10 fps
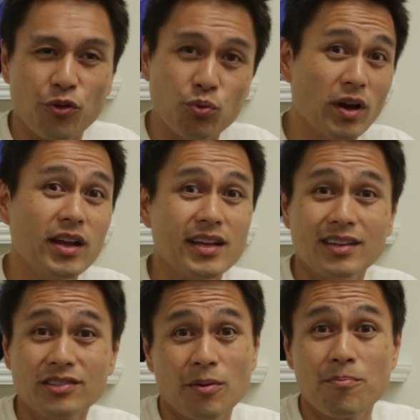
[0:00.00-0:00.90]
the Red
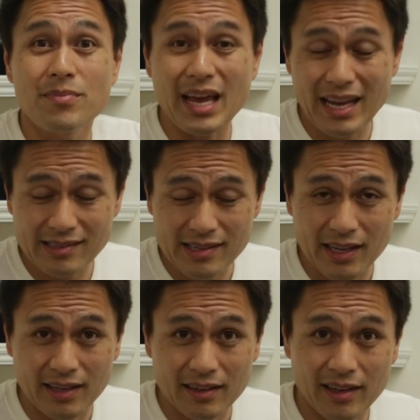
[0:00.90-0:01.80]
is an
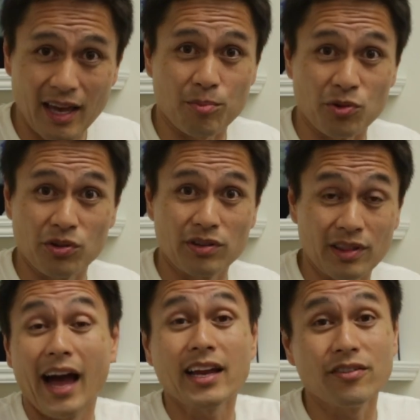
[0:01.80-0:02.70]
amazing
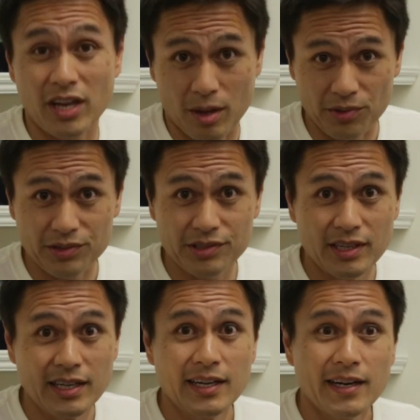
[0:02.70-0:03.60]
line of cameras.
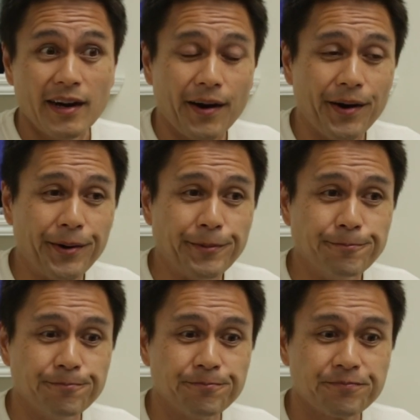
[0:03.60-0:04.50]

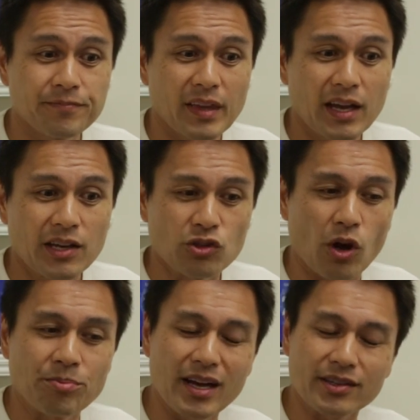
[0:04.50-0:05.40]
So
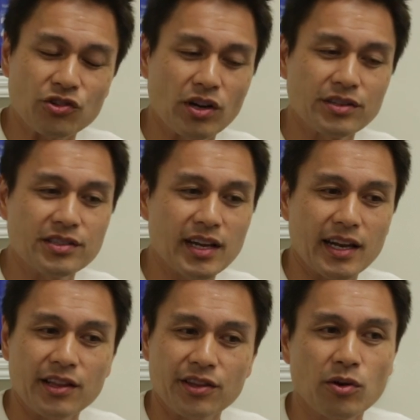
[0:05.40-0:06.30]
I'm not trying to take
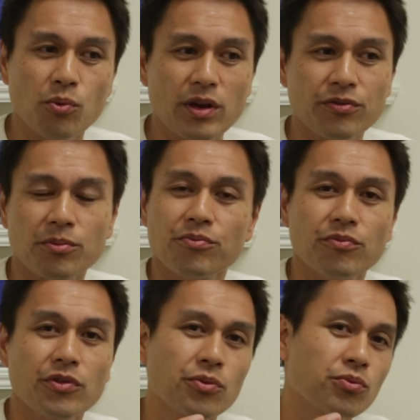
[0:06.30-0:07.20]
anything away from
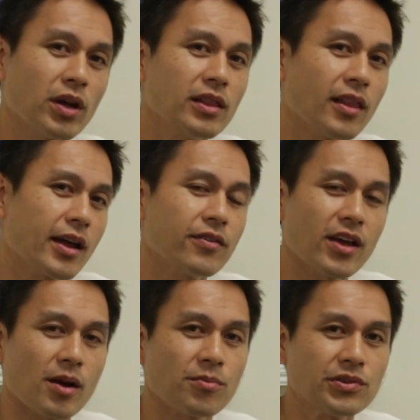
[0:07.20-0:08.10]
the Red line of
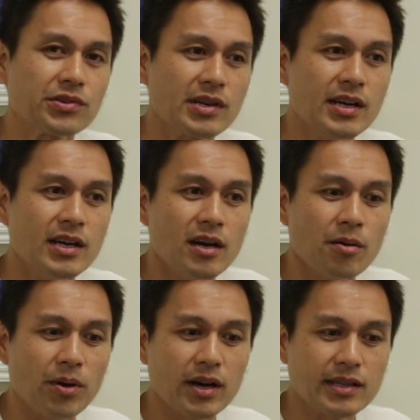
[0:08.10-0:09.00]
cameras,
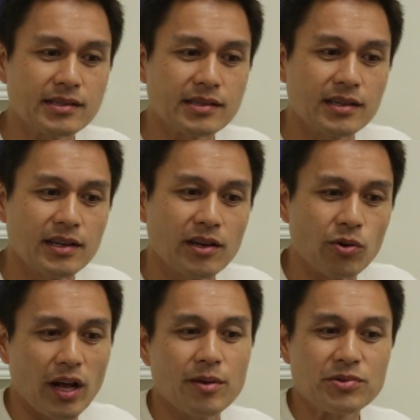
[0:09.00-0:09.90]
but
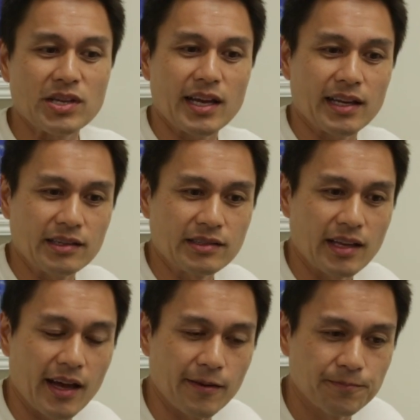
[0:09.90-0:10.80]
what I am saying is
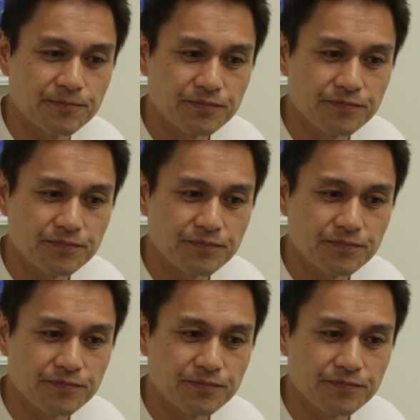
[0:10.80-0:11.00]
that